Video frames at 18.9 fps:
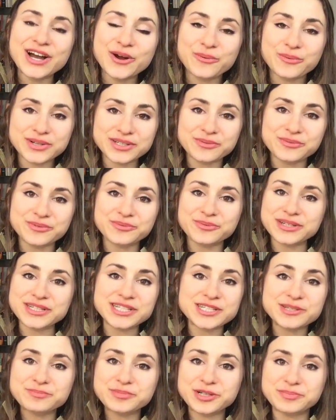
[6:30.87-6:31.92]
what's
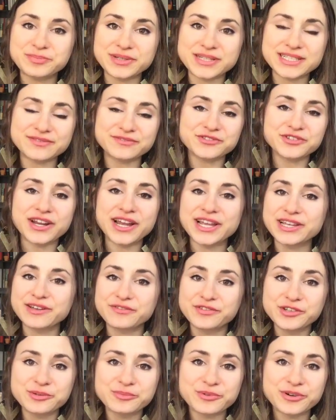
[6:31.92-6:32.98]
the purpose of trying a
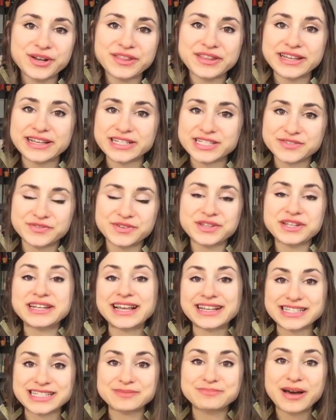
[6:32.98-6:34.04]
few more things for the
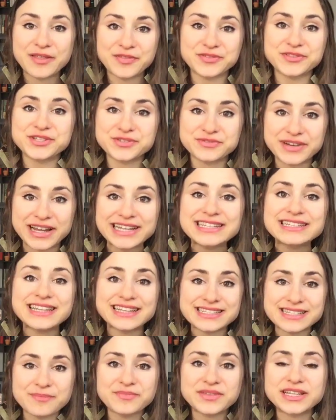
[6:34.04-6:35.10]
next months, right? Like
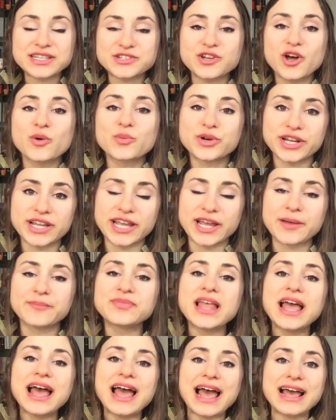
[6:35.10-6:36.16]
something is not working.
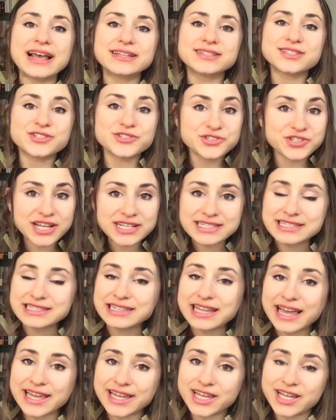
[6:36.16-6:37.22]
And just
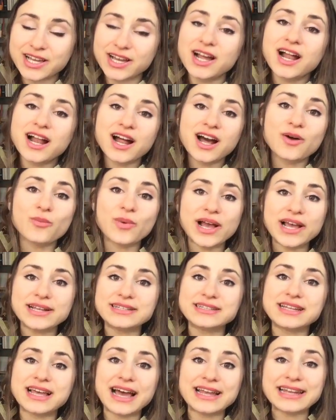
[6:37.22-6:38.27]
like
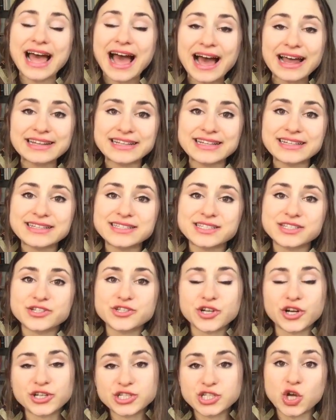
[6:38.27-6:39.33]
when an addict
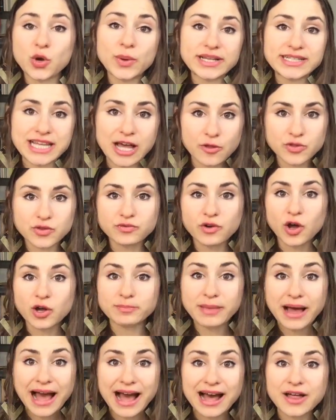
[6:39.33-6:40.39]
starts going down the wrong
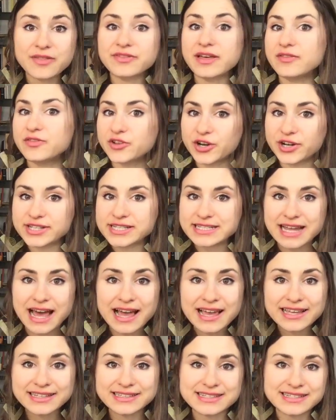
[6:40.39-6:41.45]
path, and there are
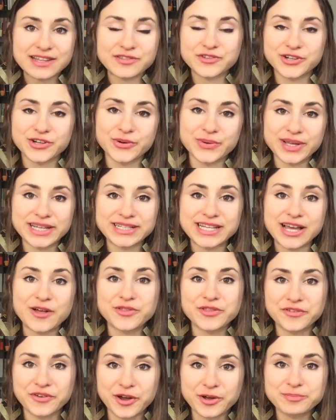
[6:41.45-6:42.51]
signs that they're going
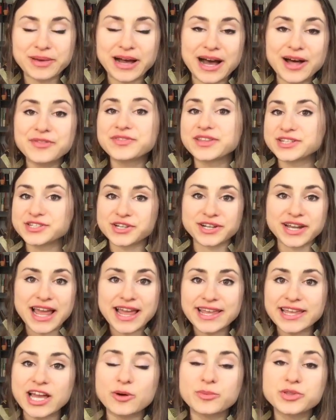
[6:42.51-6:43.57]
down the wrong path, they start
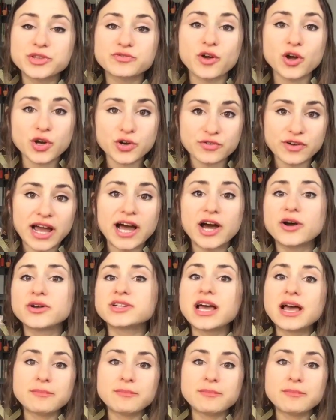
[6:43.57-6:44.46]
hanging out with the wrong crowd,